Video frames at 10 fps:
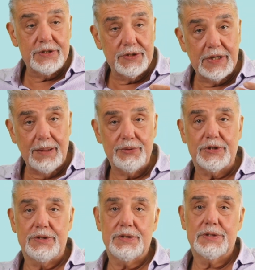
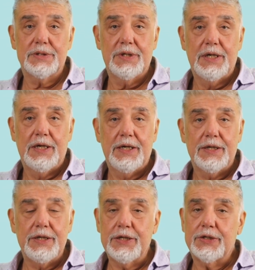redemptions
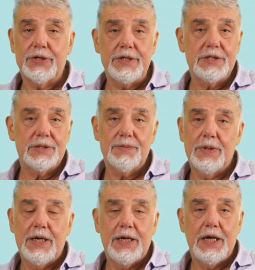increase
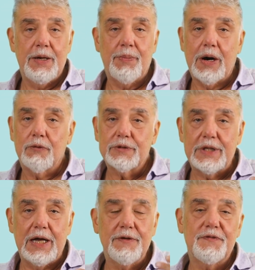about
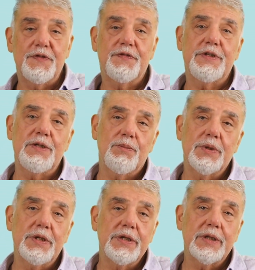10, 15
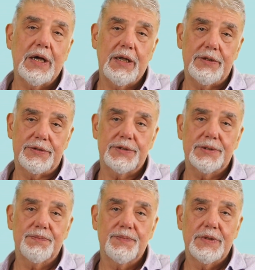billion
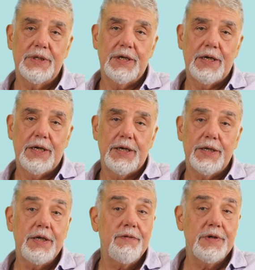dollars.
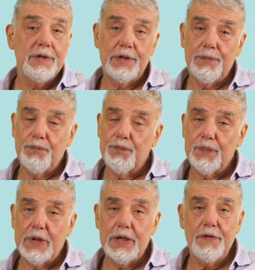Even
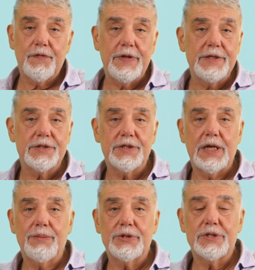if these
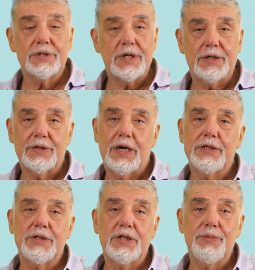redemptions are
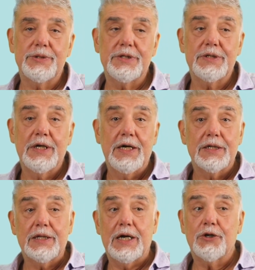rather limited,
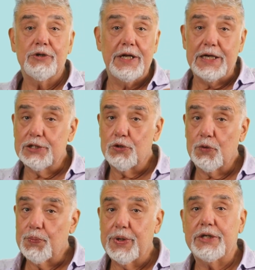they're going to
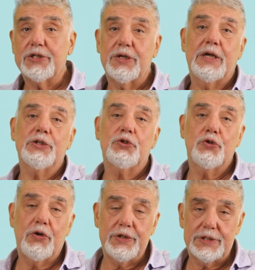exert pressure on the
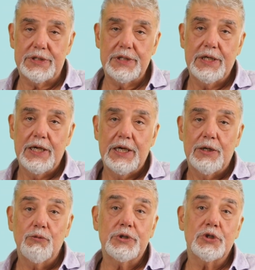currency,
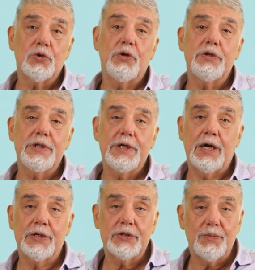which is already
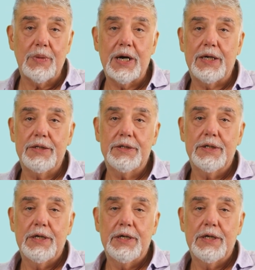undermined